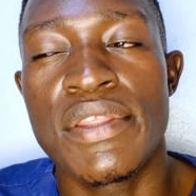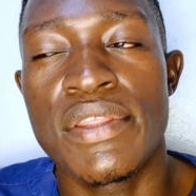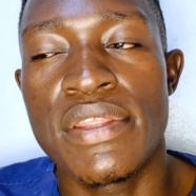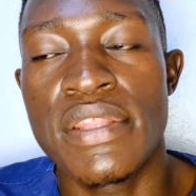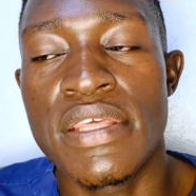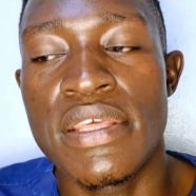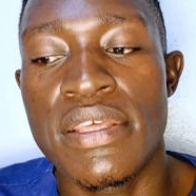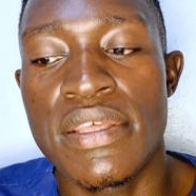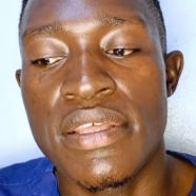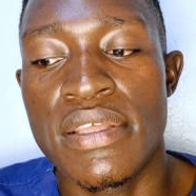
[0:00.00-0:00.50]

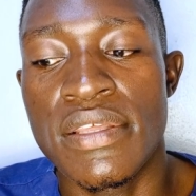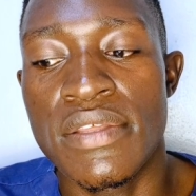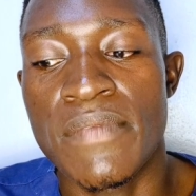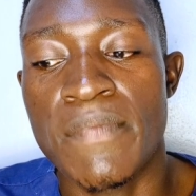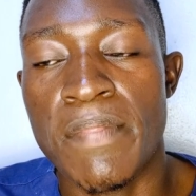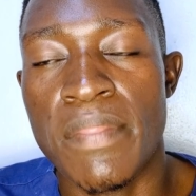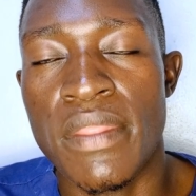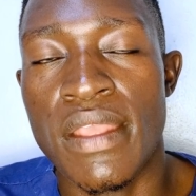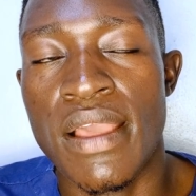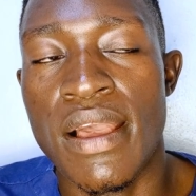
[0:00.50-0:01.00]
they
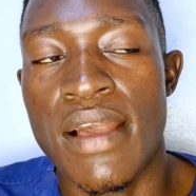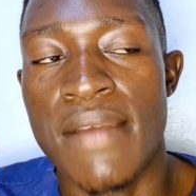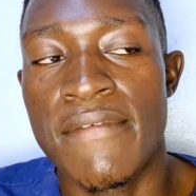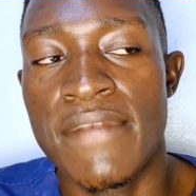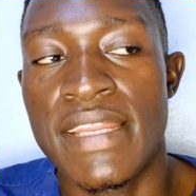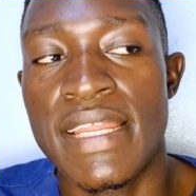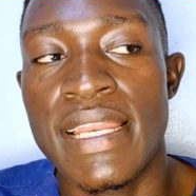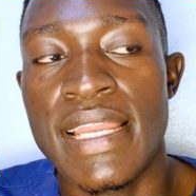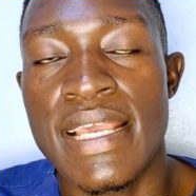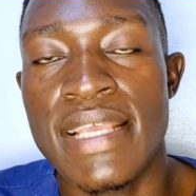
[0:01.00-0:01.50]

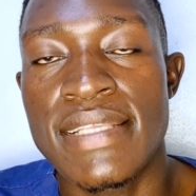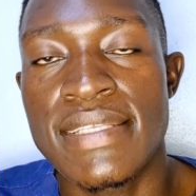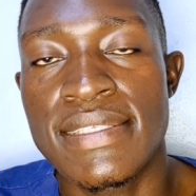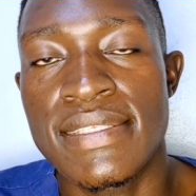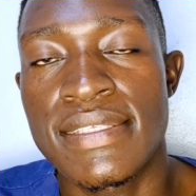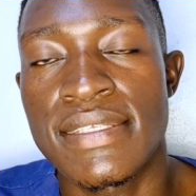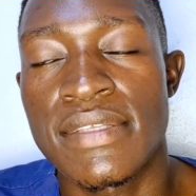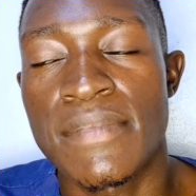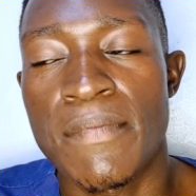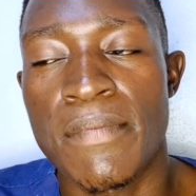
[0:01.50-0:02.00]

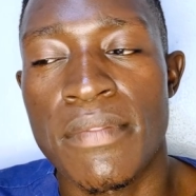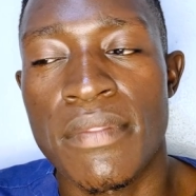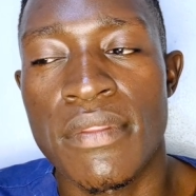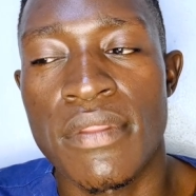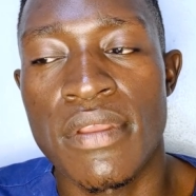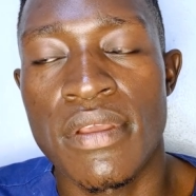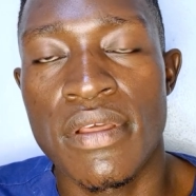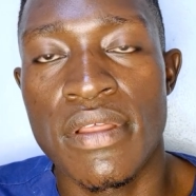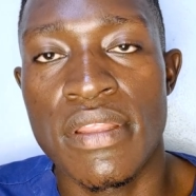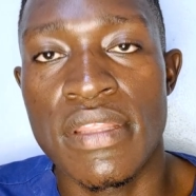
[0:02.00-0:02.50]
fertilized
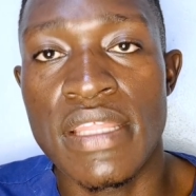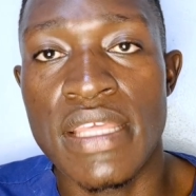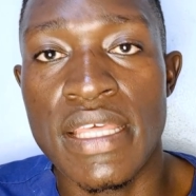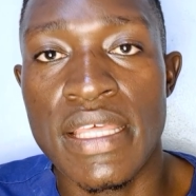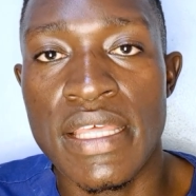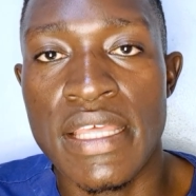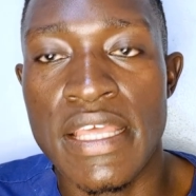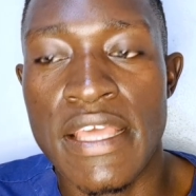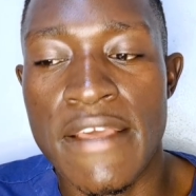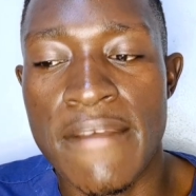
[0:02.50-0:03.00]

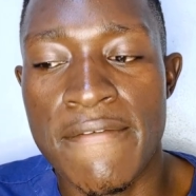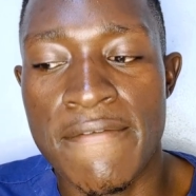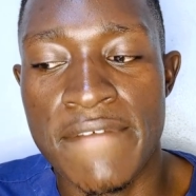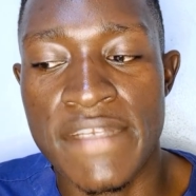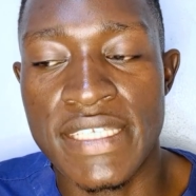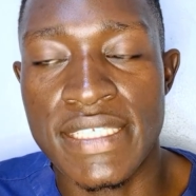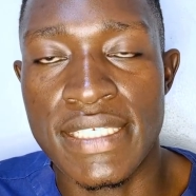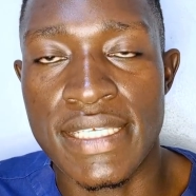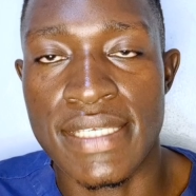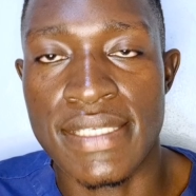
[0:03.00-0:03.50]
the
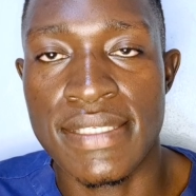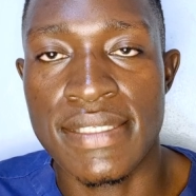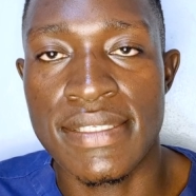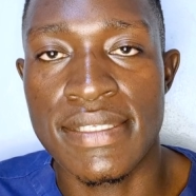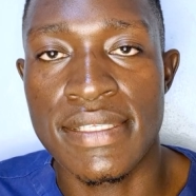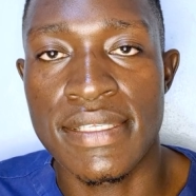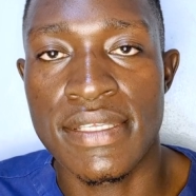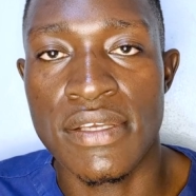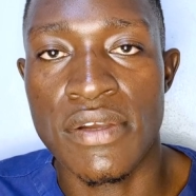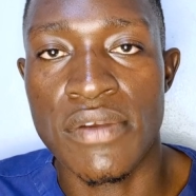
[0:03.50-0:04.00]
fetus
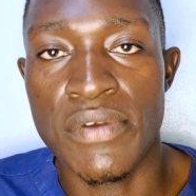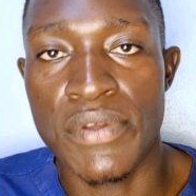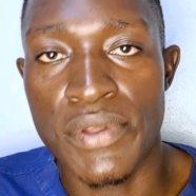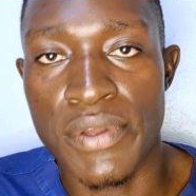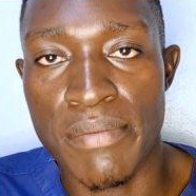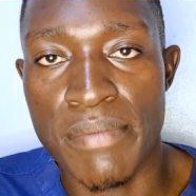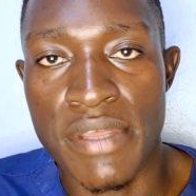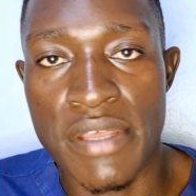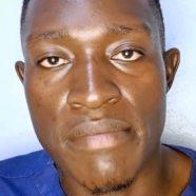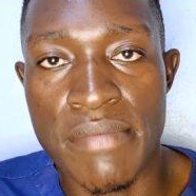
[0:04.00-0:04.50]
or
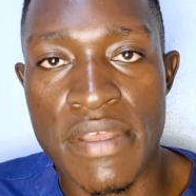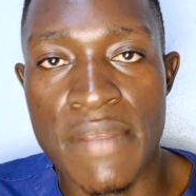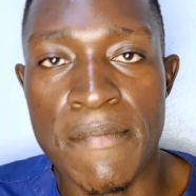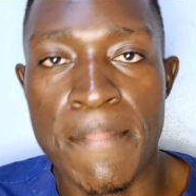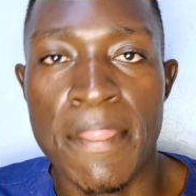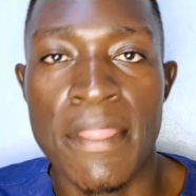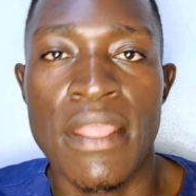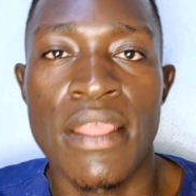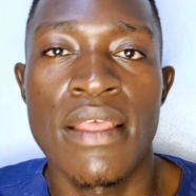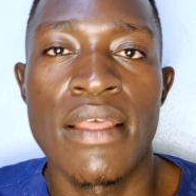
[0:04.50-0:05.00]
your
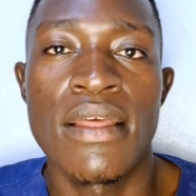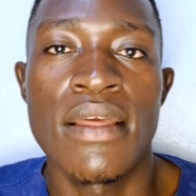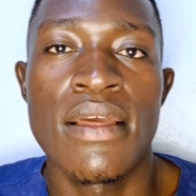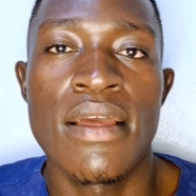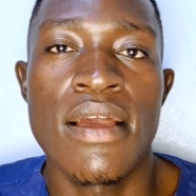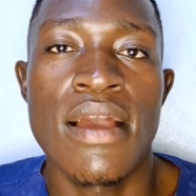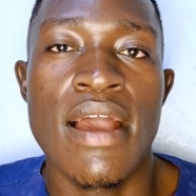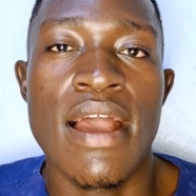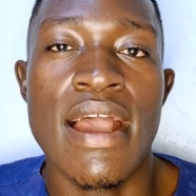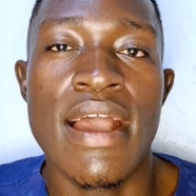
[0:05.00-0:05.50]
baby,
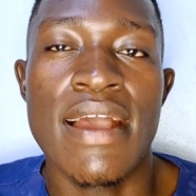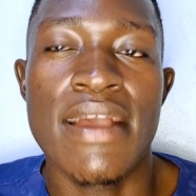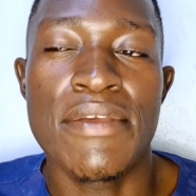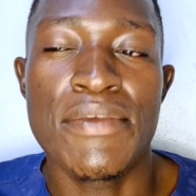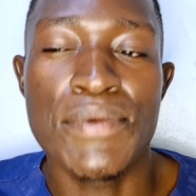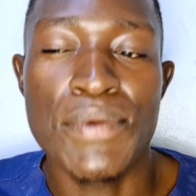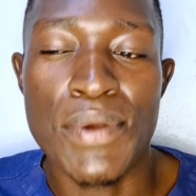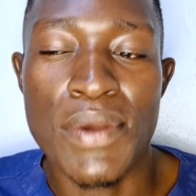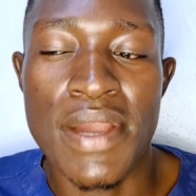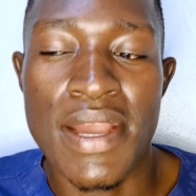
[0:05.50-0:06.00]

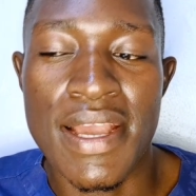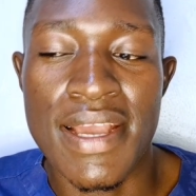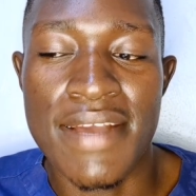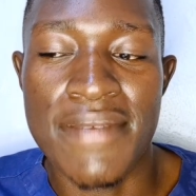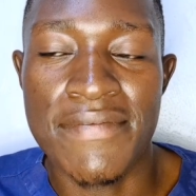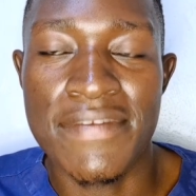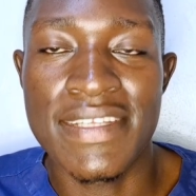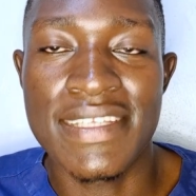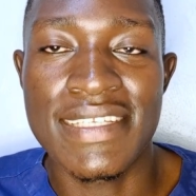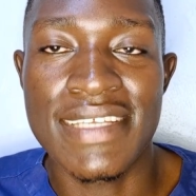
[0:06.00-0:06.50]
your
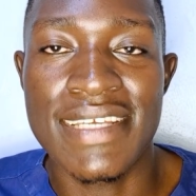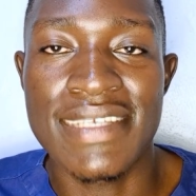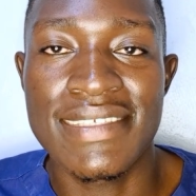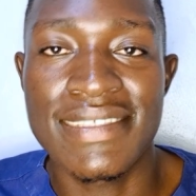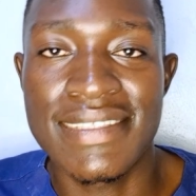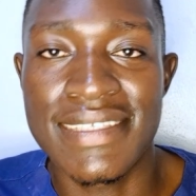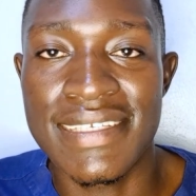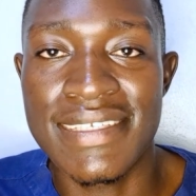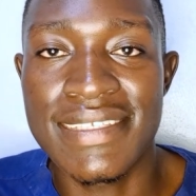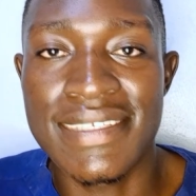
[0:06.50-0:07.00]
fetus
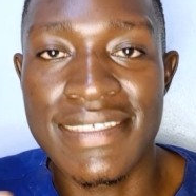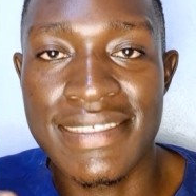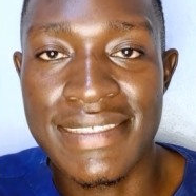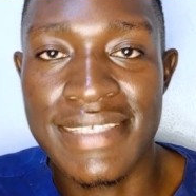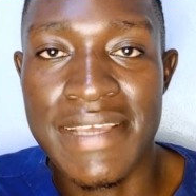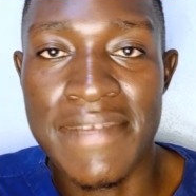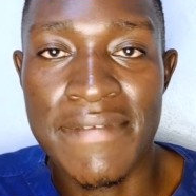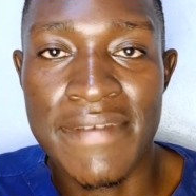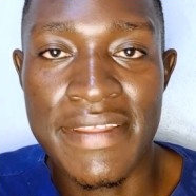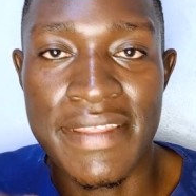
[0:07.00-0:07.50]
sticks
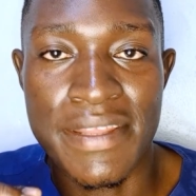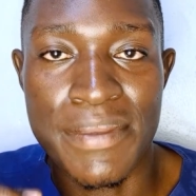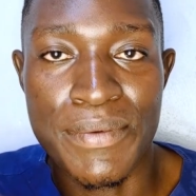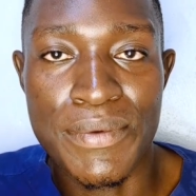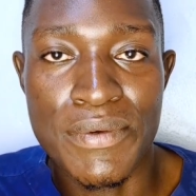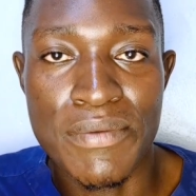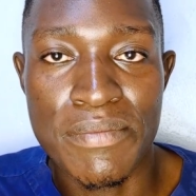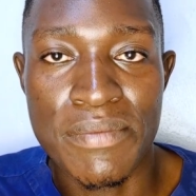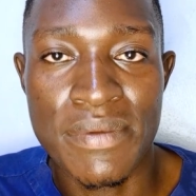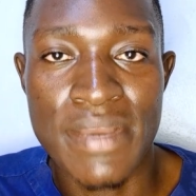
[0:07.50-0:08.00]
itself at the
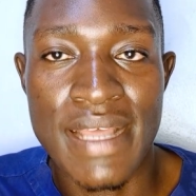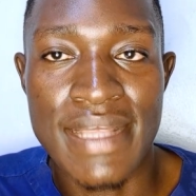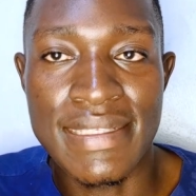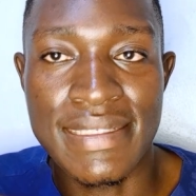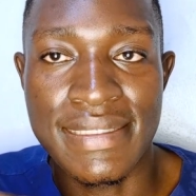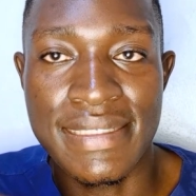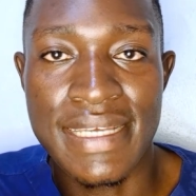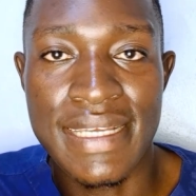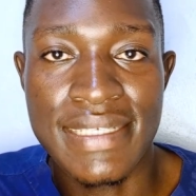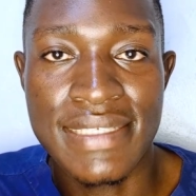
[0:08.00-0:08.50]
womb and
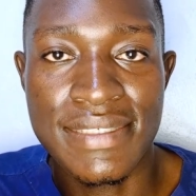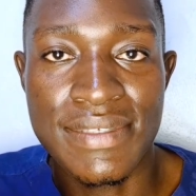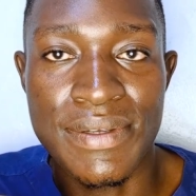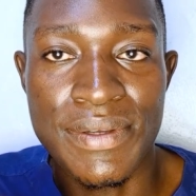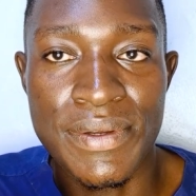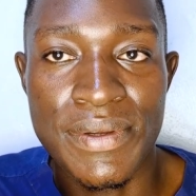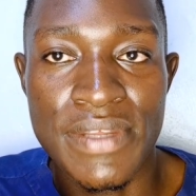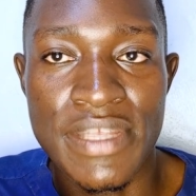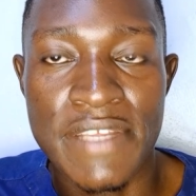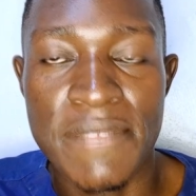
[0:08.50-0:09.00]
starts
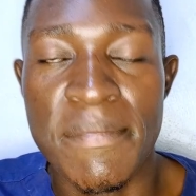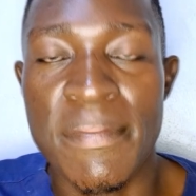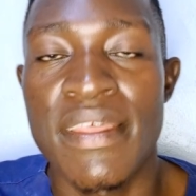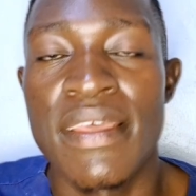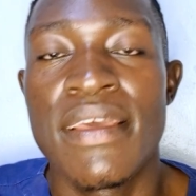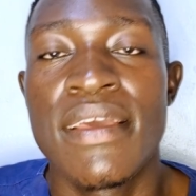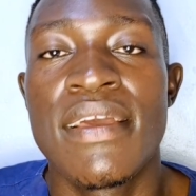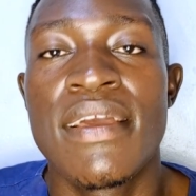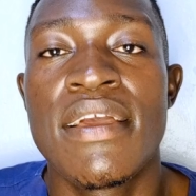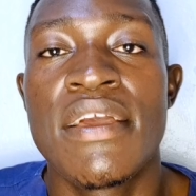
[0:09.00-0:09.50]
growing.
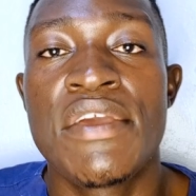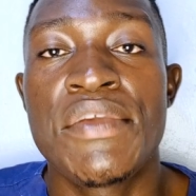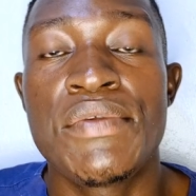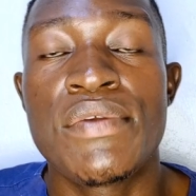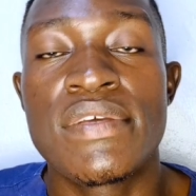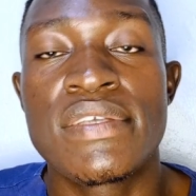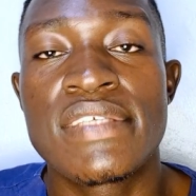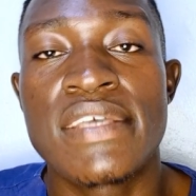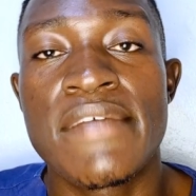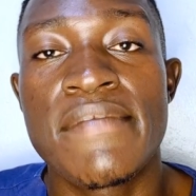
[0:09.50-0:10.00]

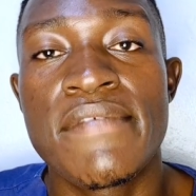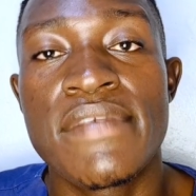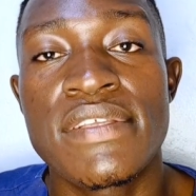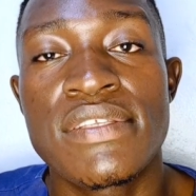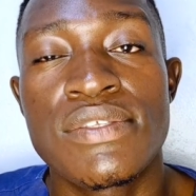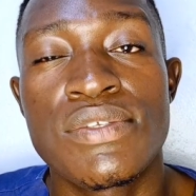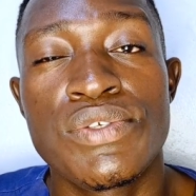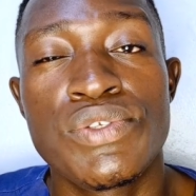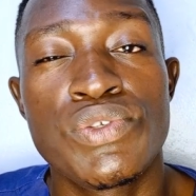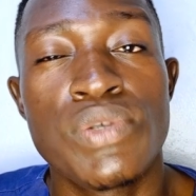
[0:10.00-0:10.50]
Your
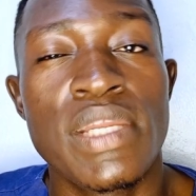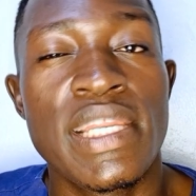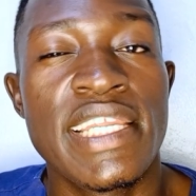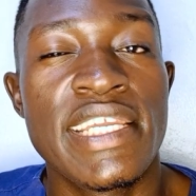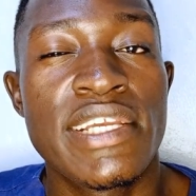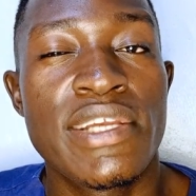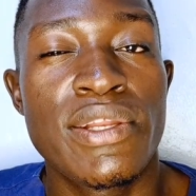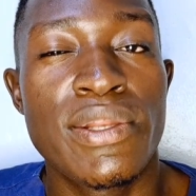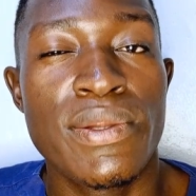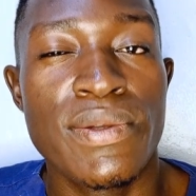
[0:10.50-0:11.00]
cervix
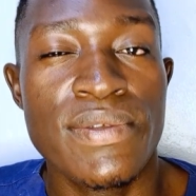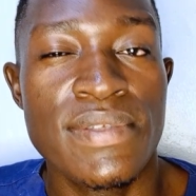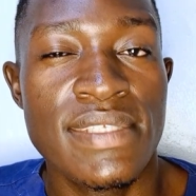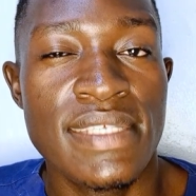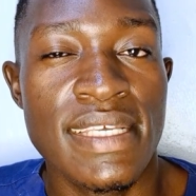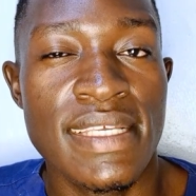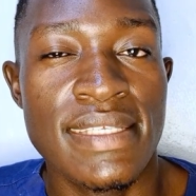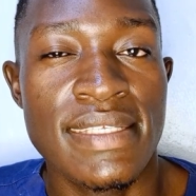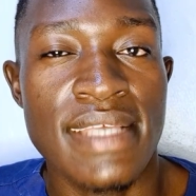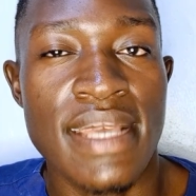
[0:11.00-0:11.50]
usually
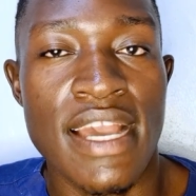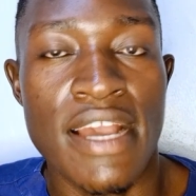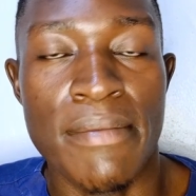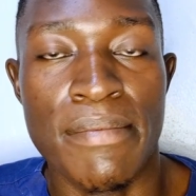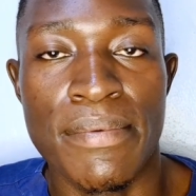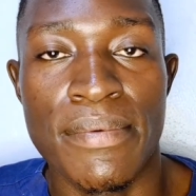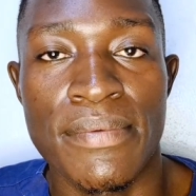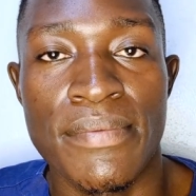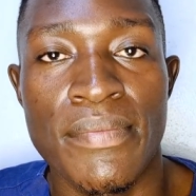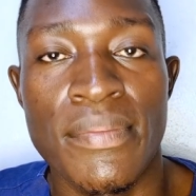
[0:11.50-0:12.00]
closes
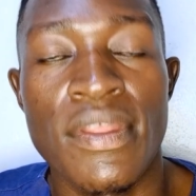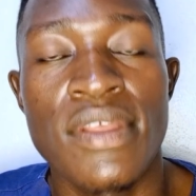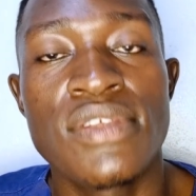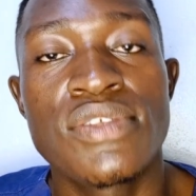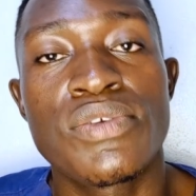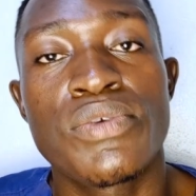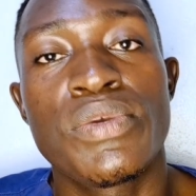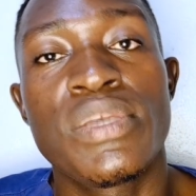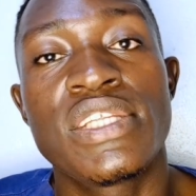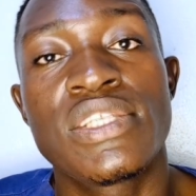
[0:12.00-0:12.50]
up.
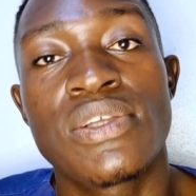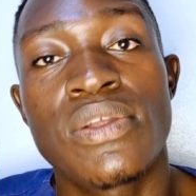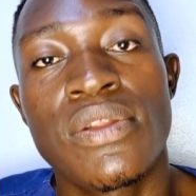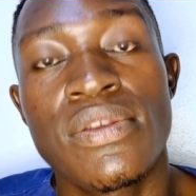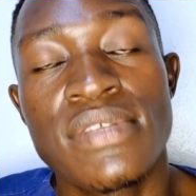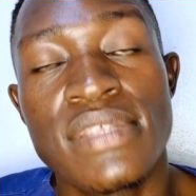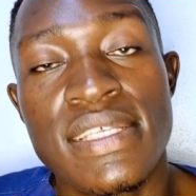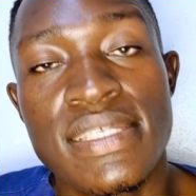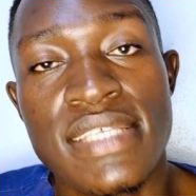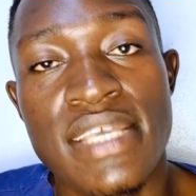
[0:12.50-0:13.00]
So it
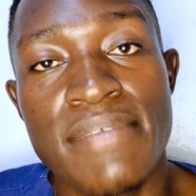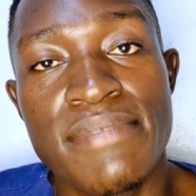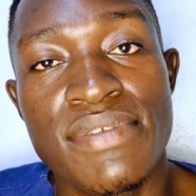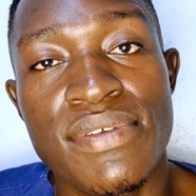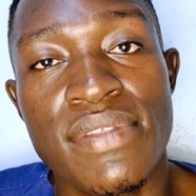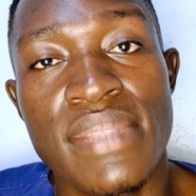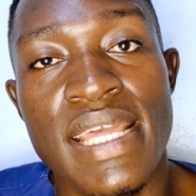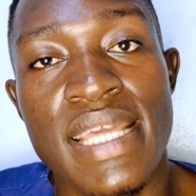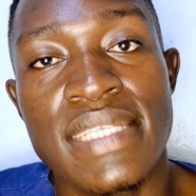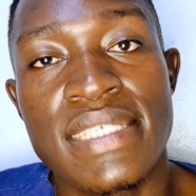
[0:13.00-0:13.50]
closes up
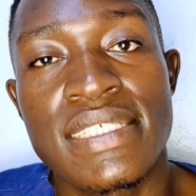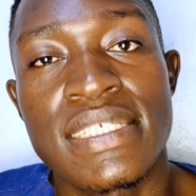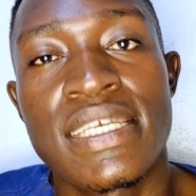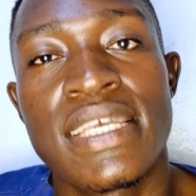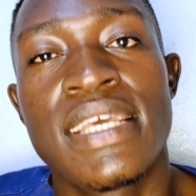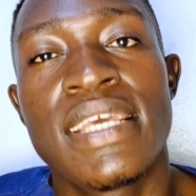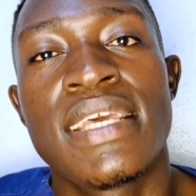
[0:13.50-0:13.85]
so that